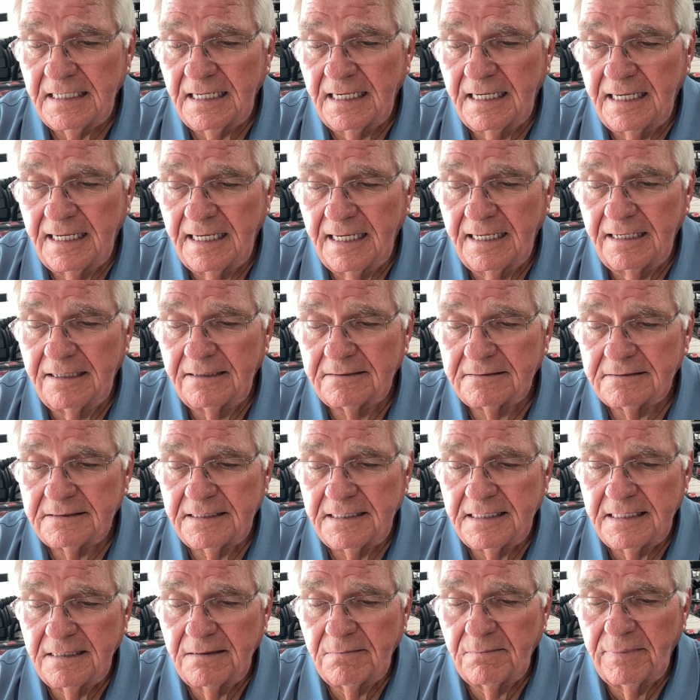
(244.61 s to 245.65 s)

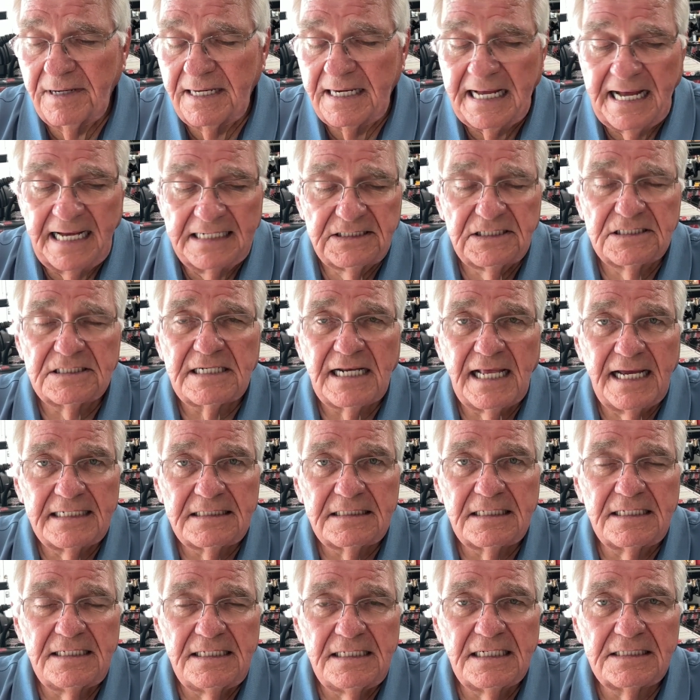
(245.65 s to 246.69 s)
But I just
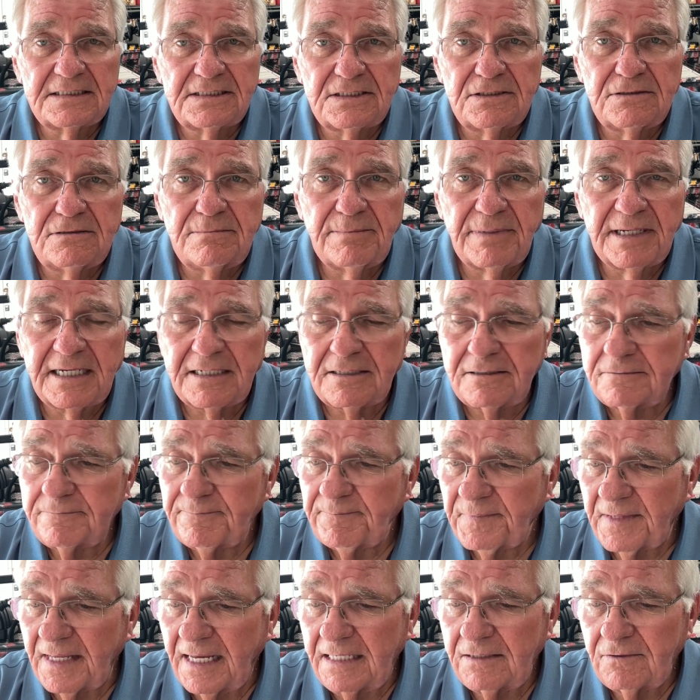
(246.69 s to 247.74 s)
like the ES2 better.
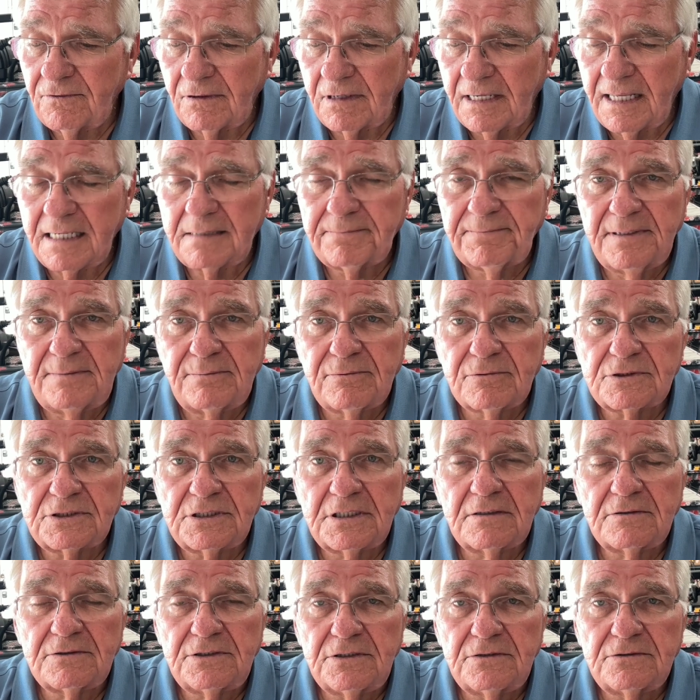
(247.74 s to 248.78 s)
I know a lot of people
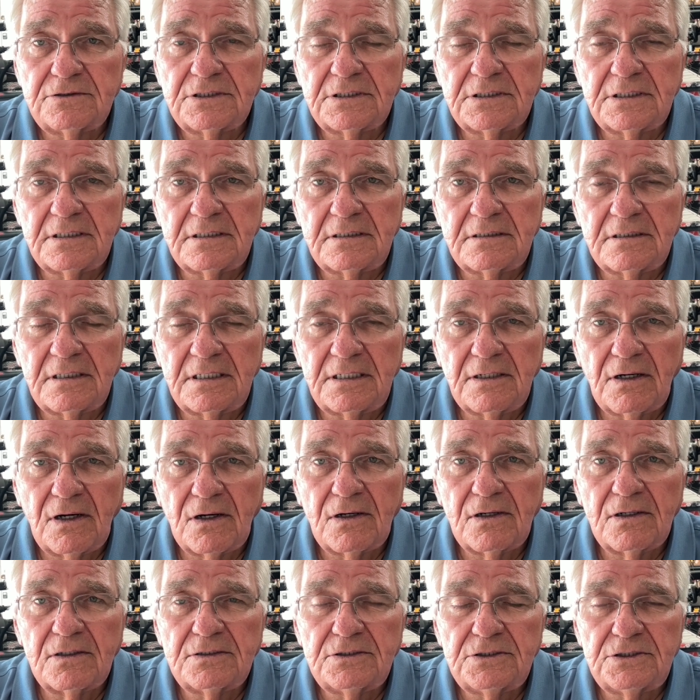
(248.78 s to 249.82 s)
still using the
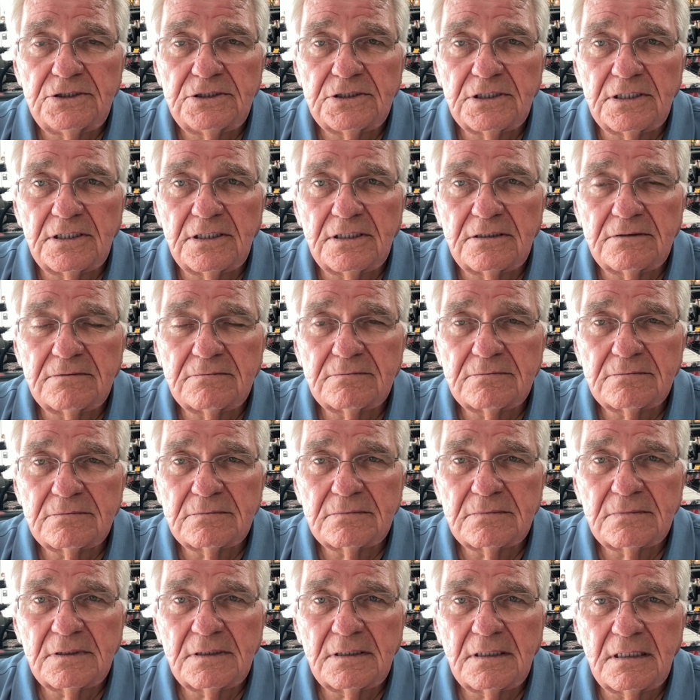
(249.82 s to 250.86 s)
orange
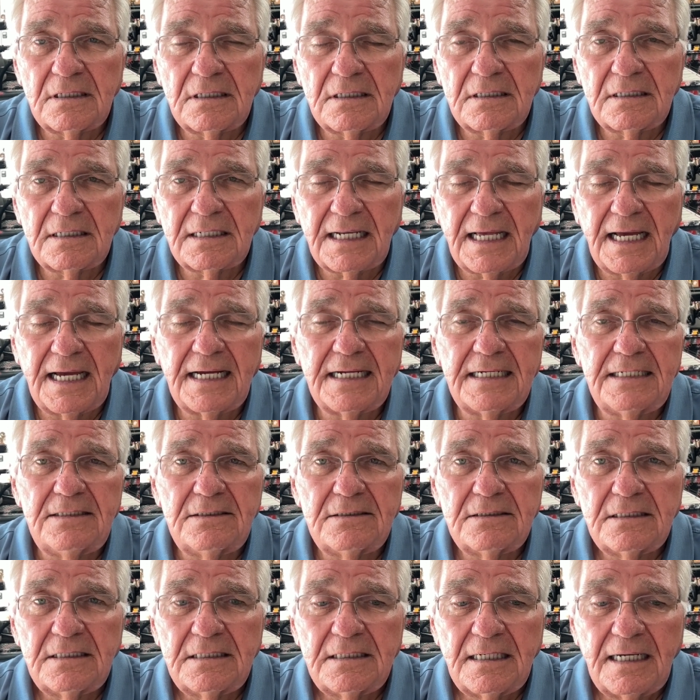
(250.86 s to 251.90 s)

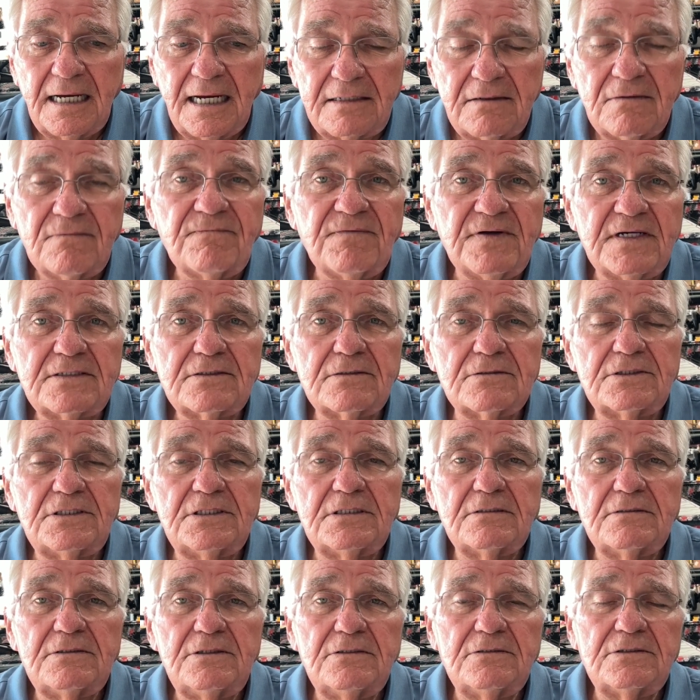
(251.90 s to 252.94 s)
line. I know Victor
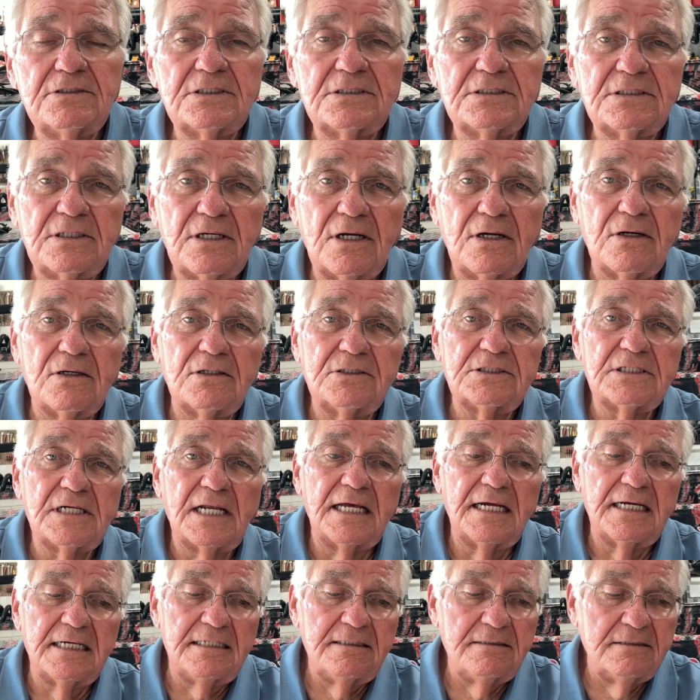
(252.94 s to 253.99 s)
still uses the orange
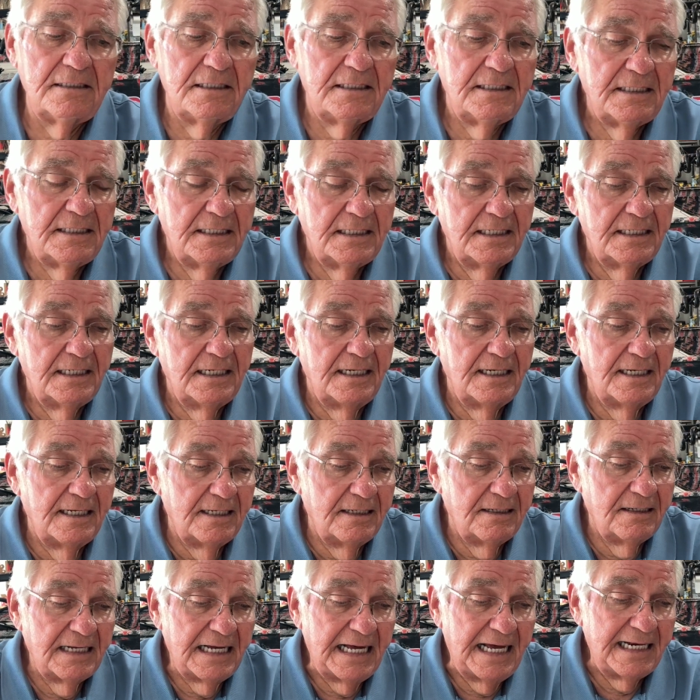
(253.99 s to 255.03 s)
line.
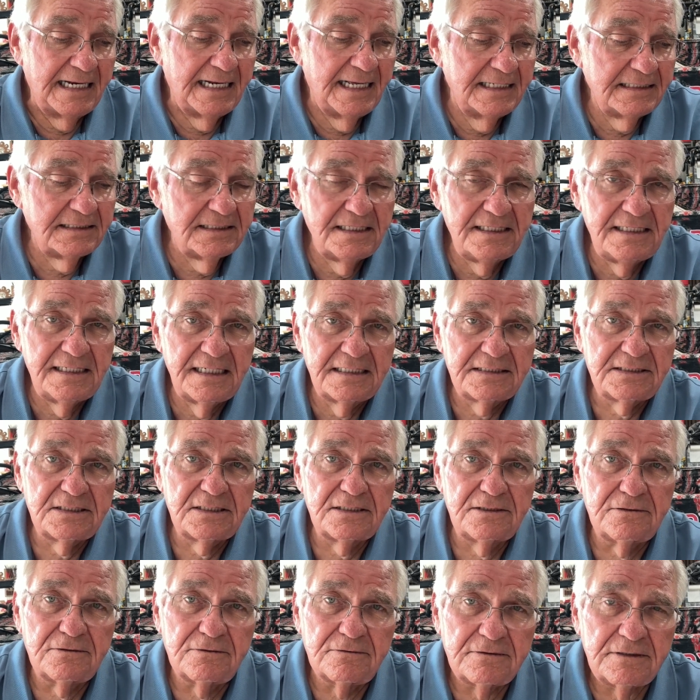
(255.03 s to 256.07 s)
I like the
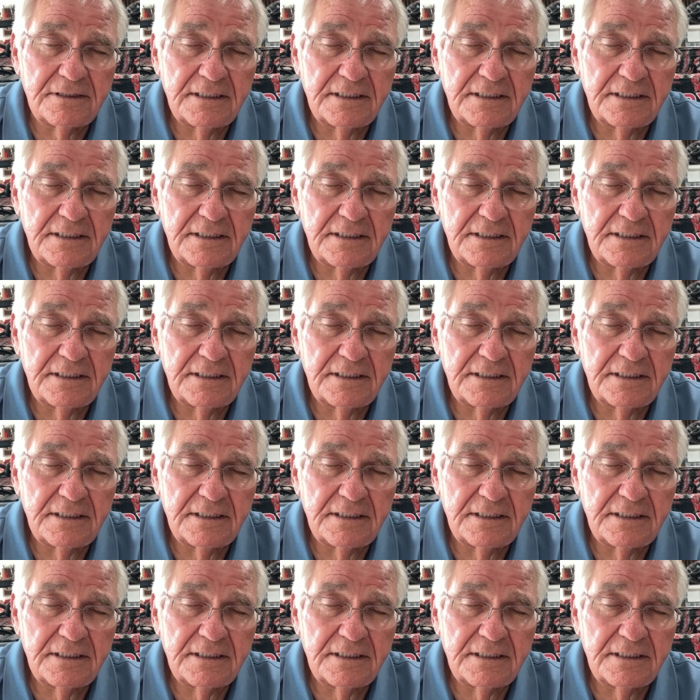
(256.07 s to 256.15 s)
ES2.